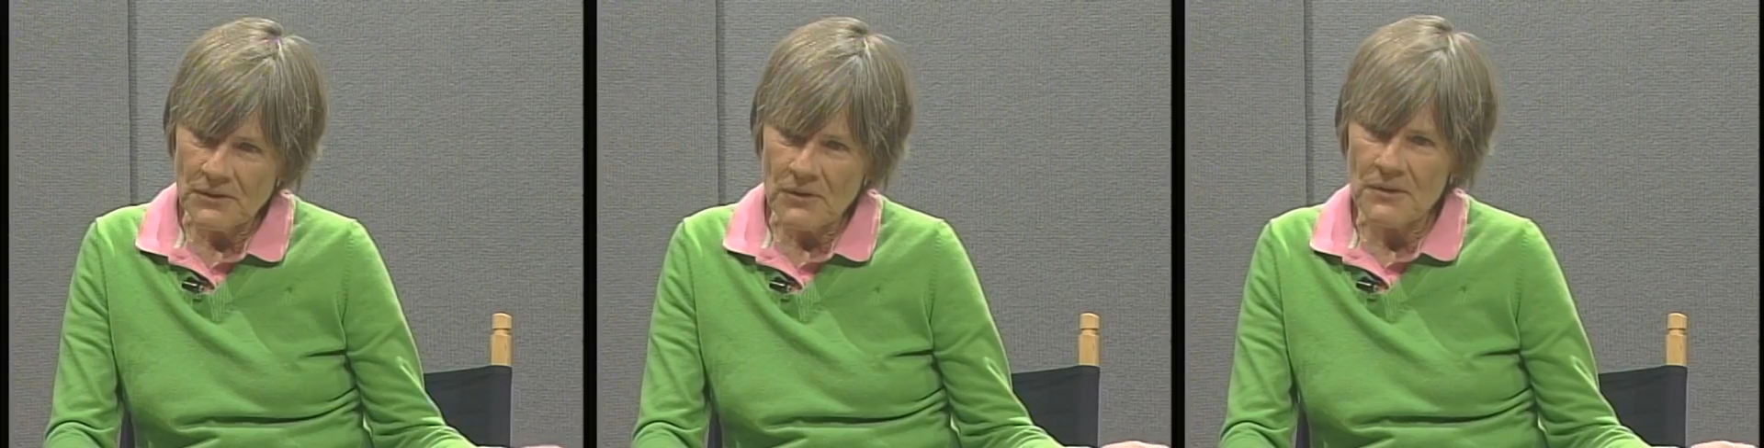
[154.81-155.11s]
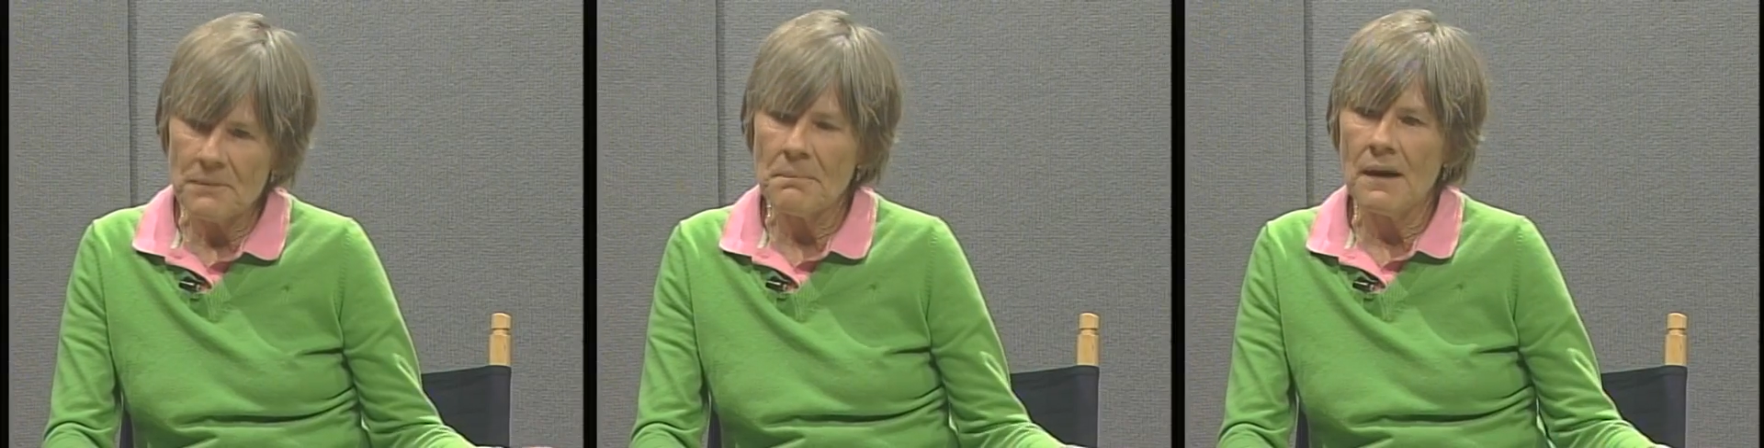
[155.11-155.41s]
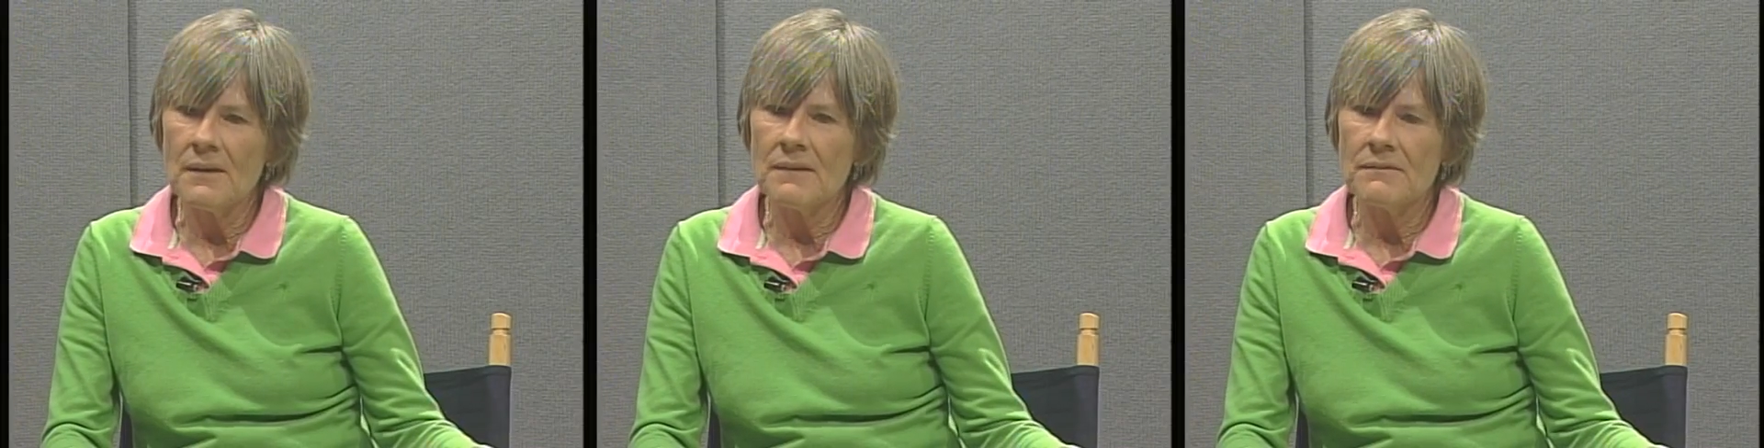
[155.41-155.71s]
northern
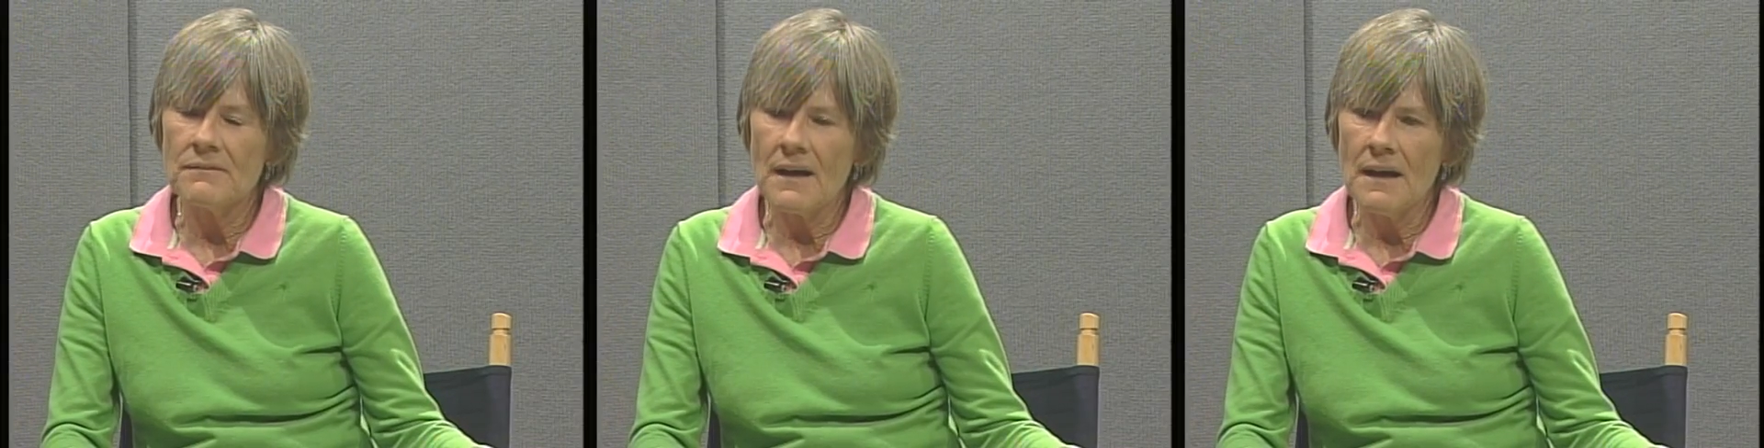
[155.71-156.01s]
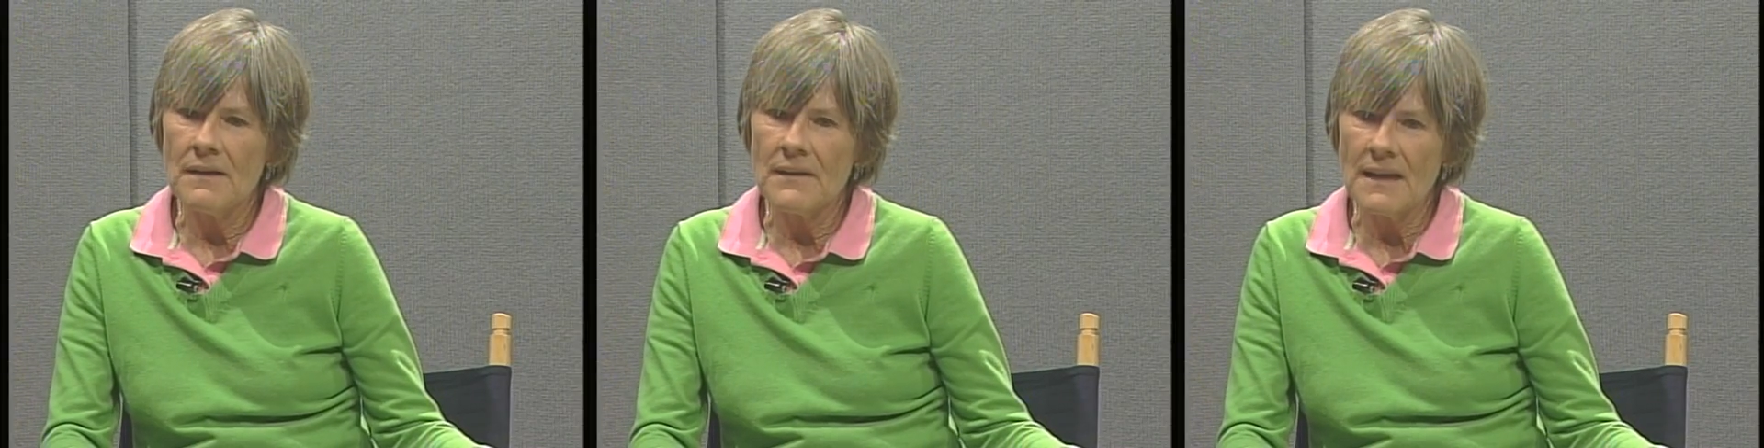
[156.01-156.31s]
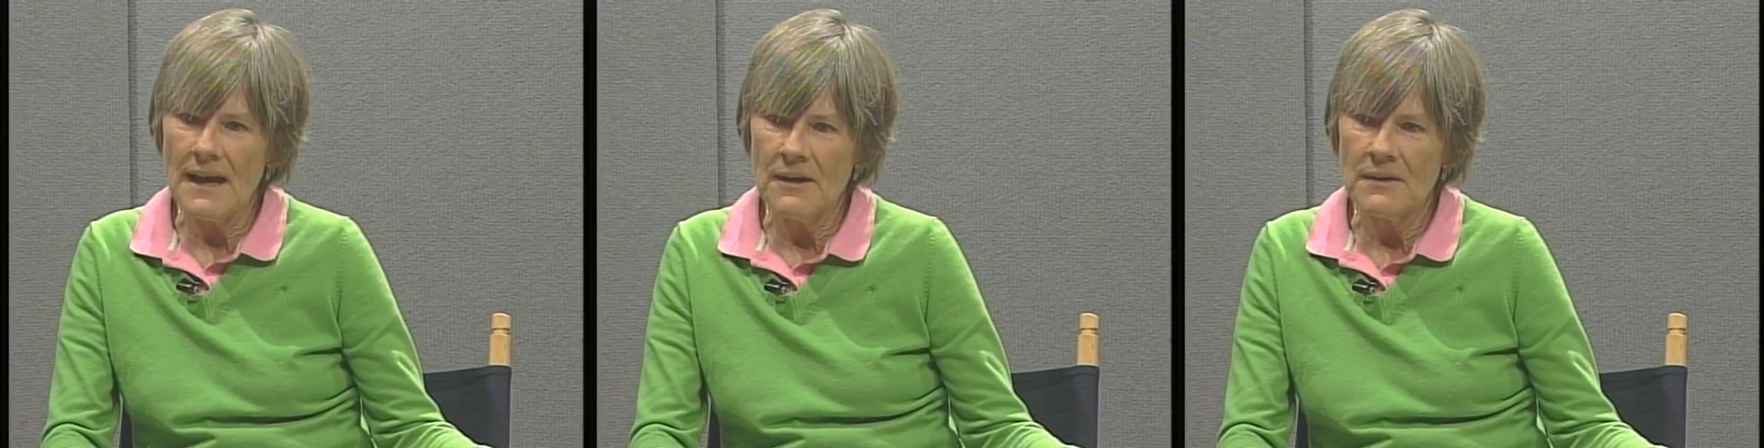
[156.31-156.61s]
part of the
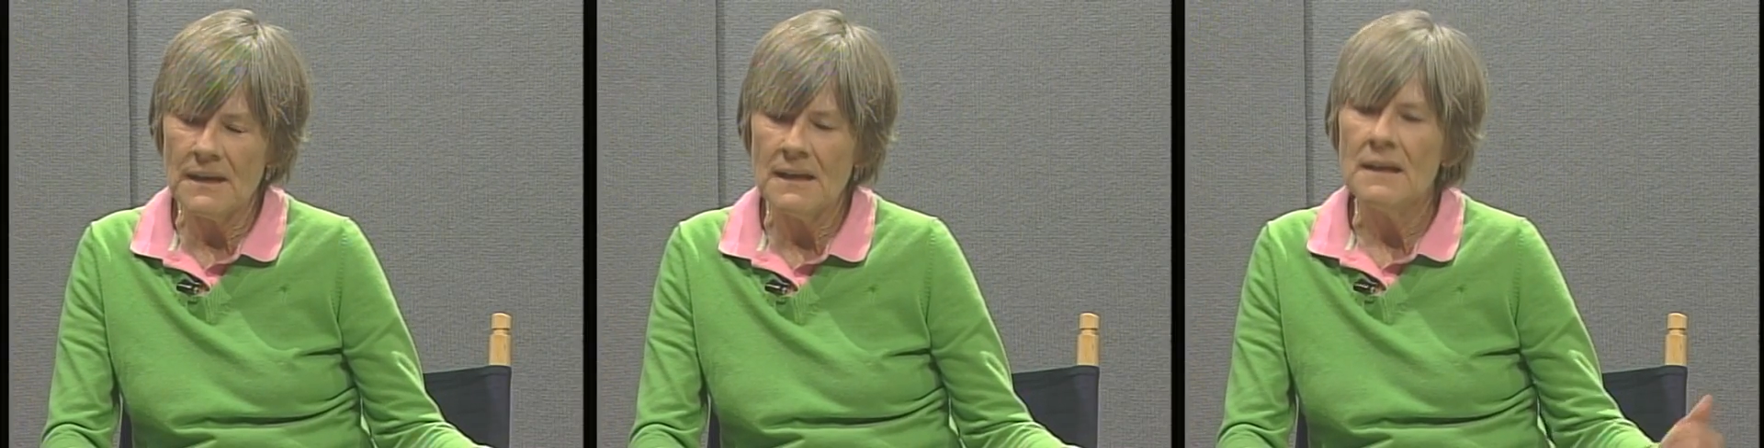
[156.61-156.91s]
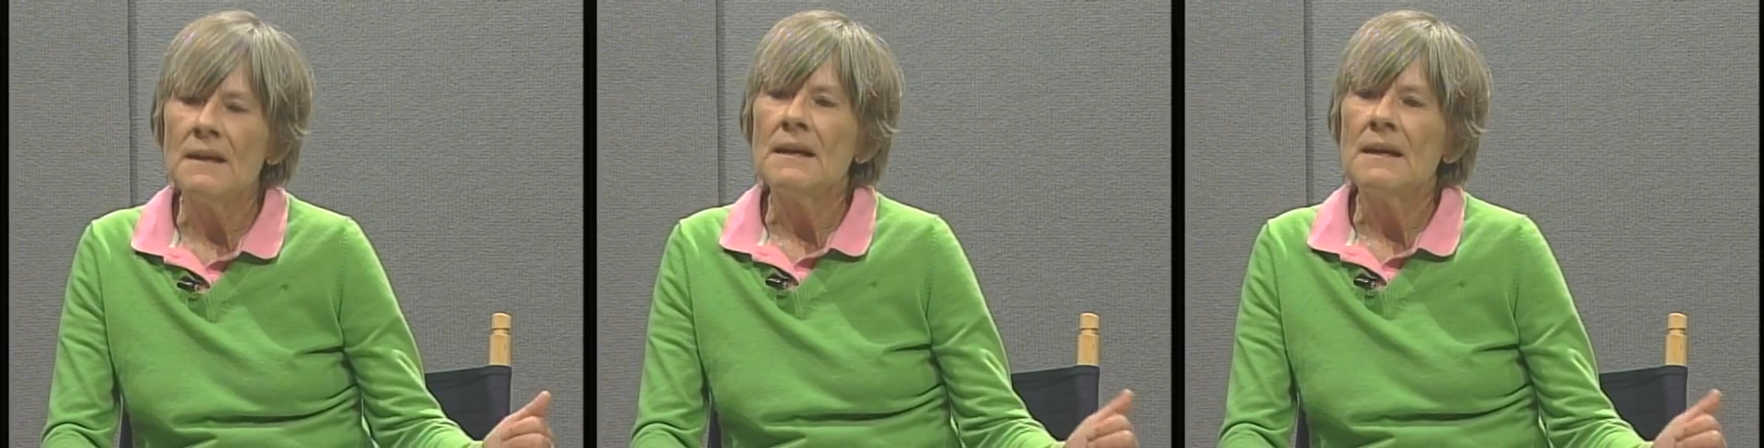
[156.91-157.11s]
county.